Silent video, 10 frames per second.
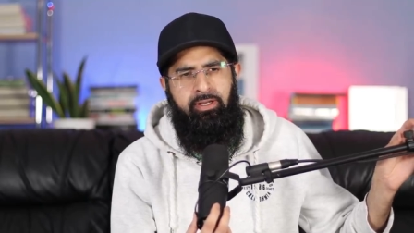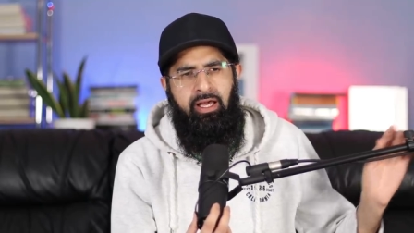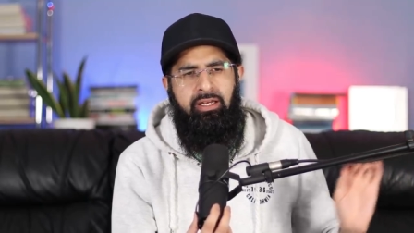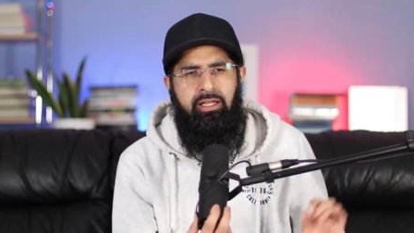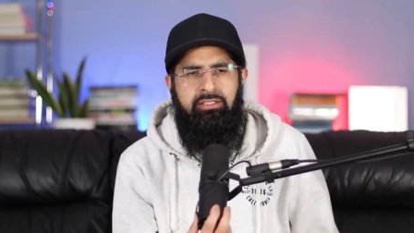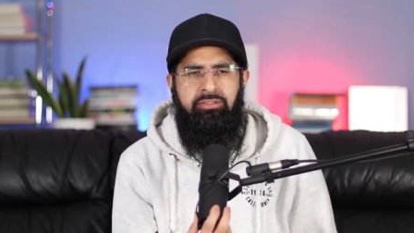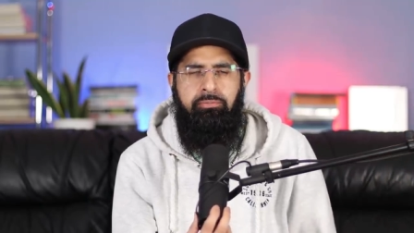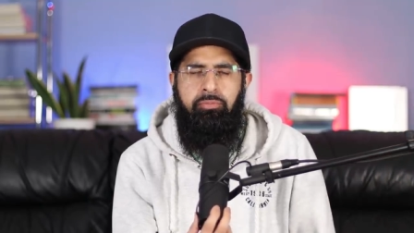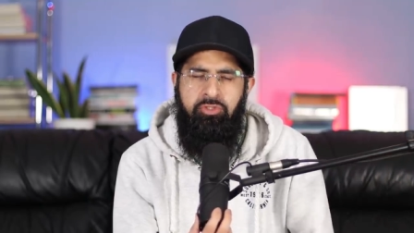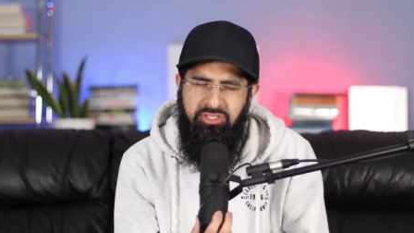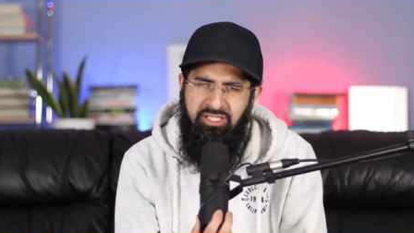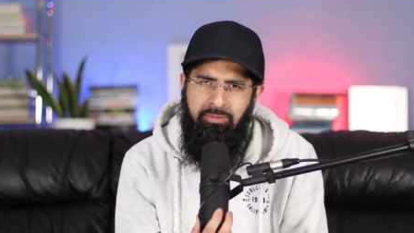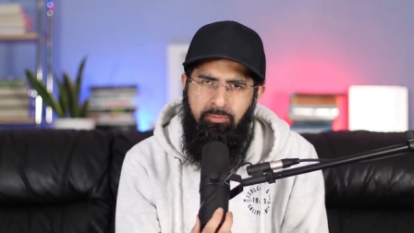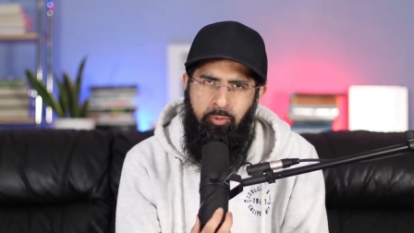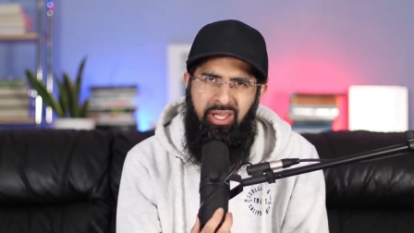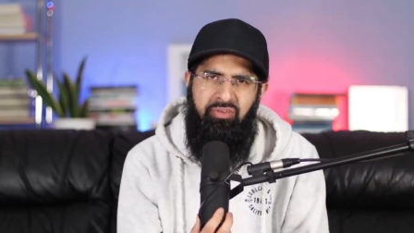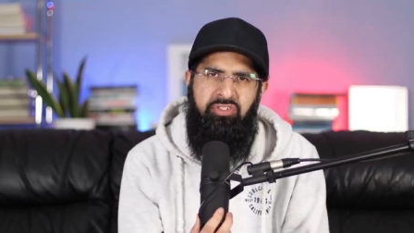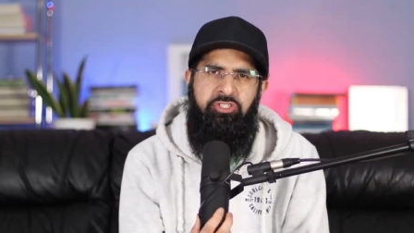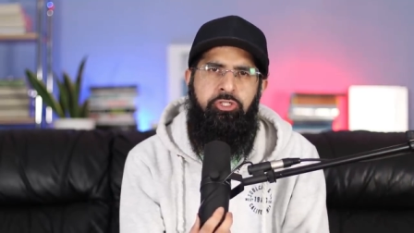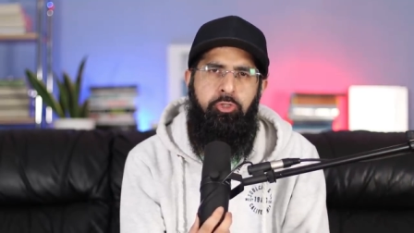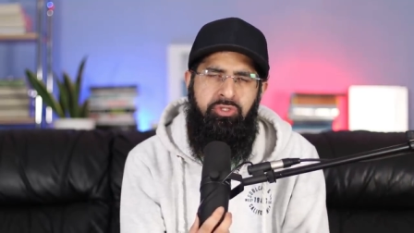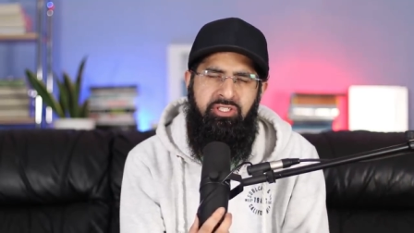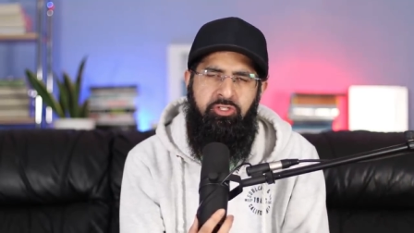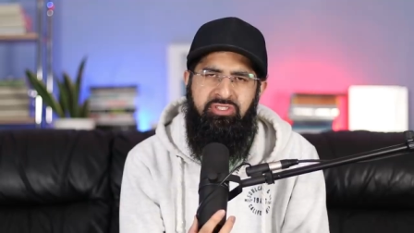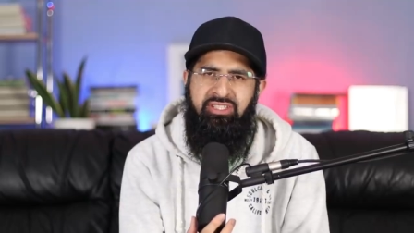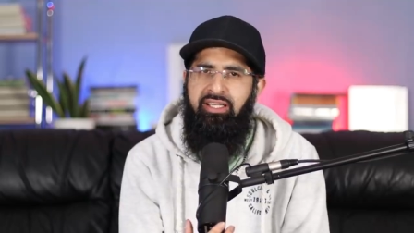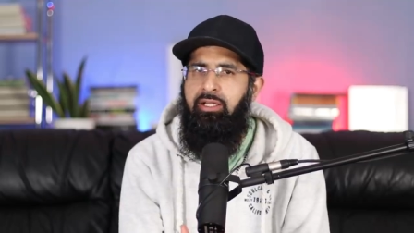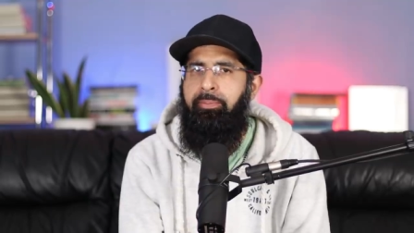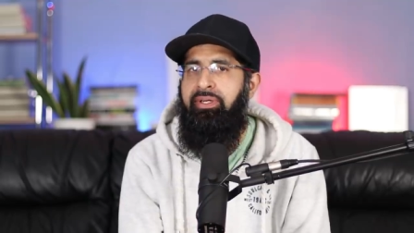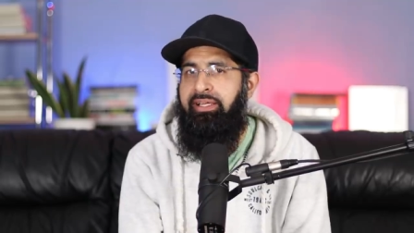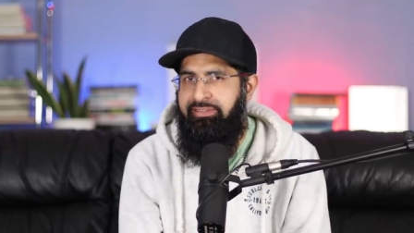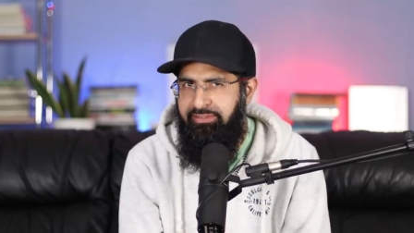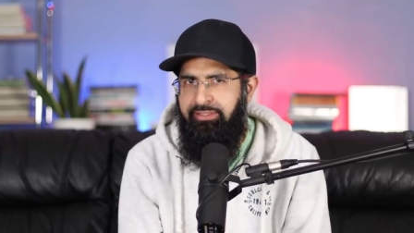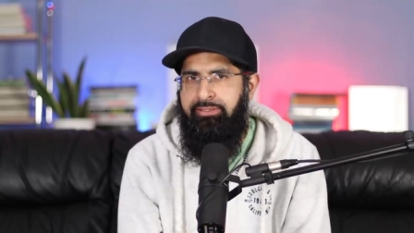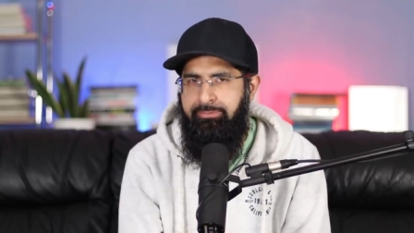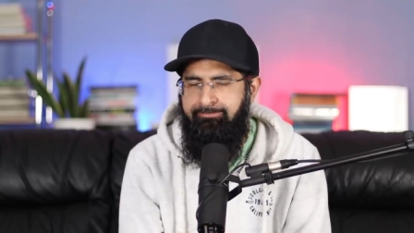And as a Muslim, we have a duty to stand up against it.